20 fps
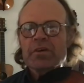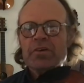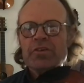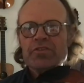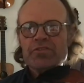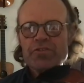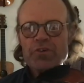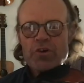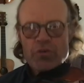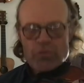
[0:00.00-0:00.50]

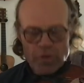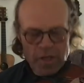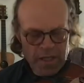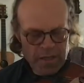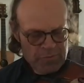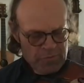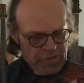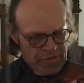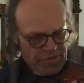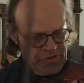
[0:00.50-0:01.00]
So
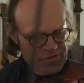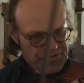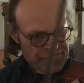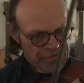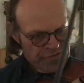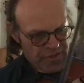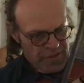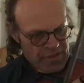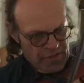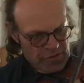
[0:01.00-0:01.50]
I'm going to
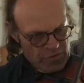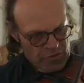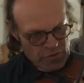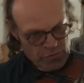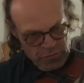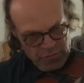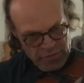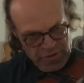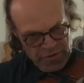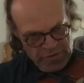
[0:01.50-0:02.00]
start, or
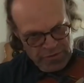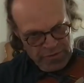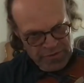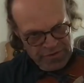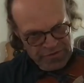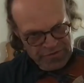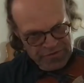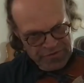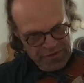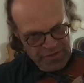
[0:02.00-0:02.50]
we're going
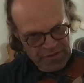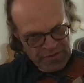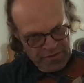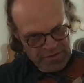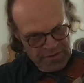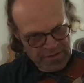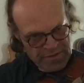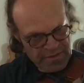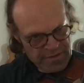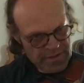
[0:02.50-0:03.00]
to start,
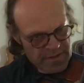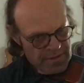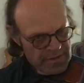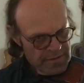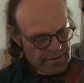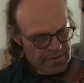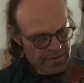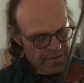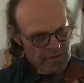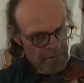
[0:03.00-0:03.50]

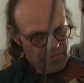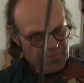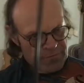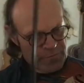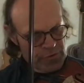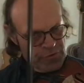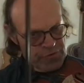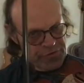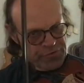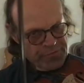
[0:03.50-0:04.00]

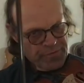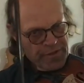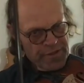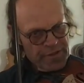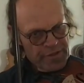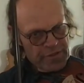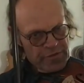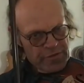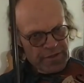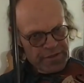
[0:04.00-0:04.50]
first
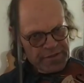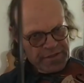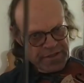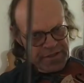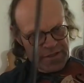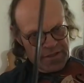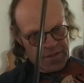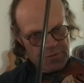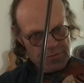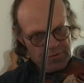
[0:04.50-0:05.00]
finger on the
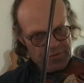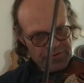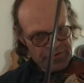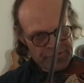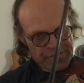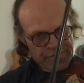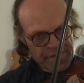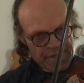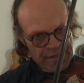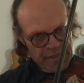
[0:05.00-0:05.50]
E, which
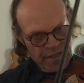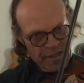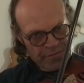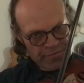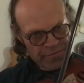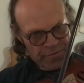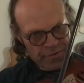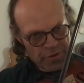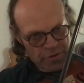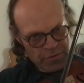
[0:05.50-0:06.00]
is that
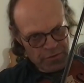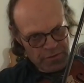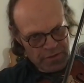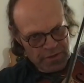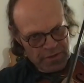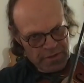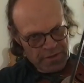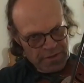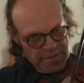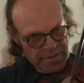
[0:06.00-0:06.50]
F note,
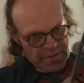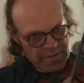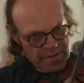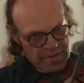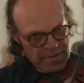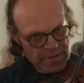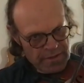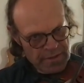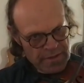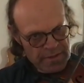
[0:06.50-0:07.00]

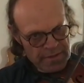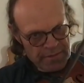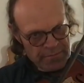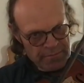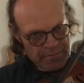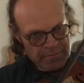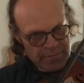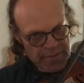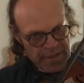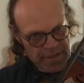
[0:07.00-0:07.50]

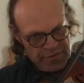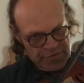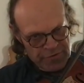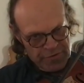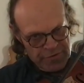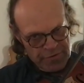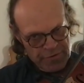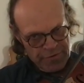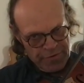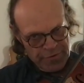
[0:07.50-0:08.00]
back to
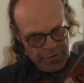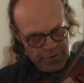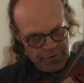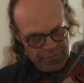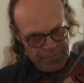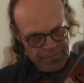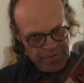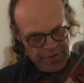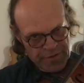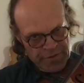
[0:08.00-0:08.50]
the third
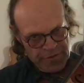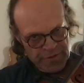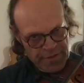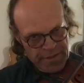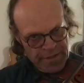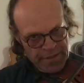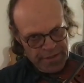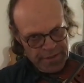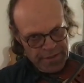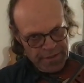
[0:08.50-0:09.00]
finger
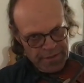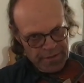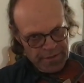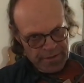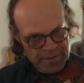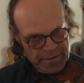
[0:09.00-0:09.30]
A,